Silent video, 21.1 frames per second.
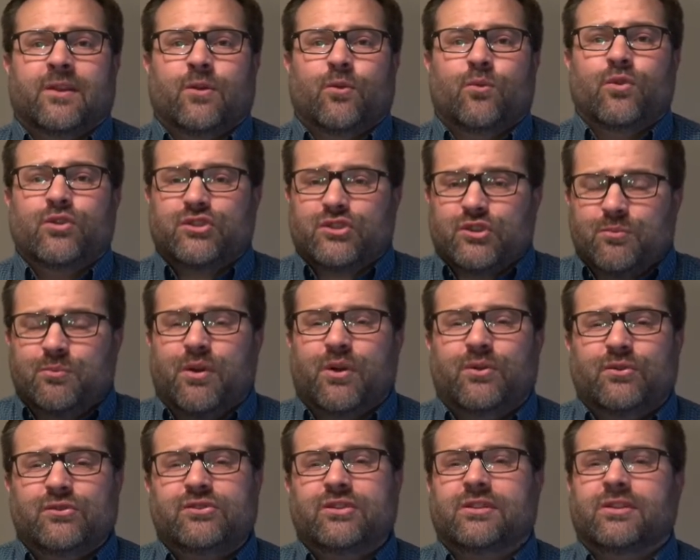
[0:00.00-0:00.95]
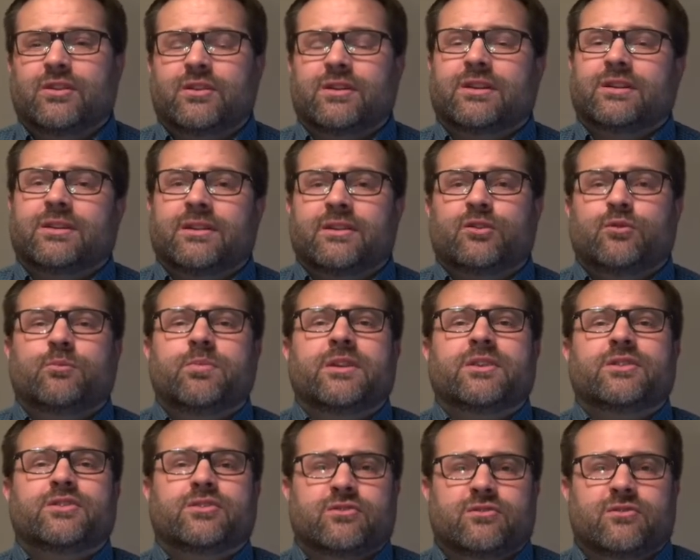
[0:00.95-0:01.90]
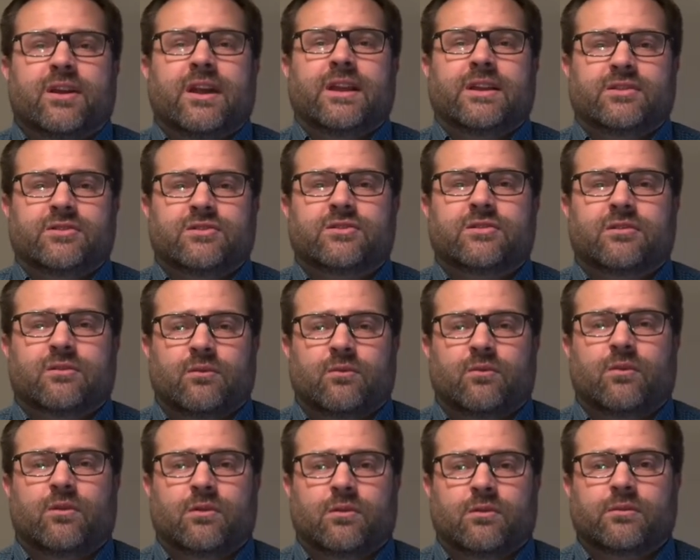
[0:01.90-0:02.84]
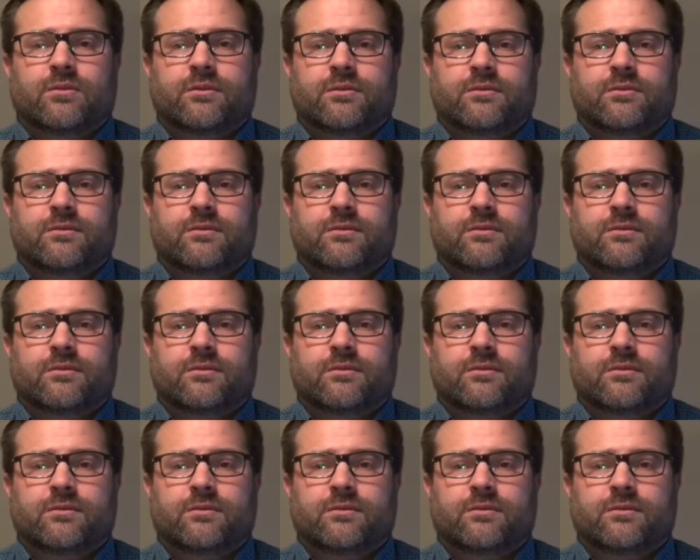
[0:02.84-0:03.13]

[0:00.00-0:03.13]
We're supposed to look a little bit strange to the world.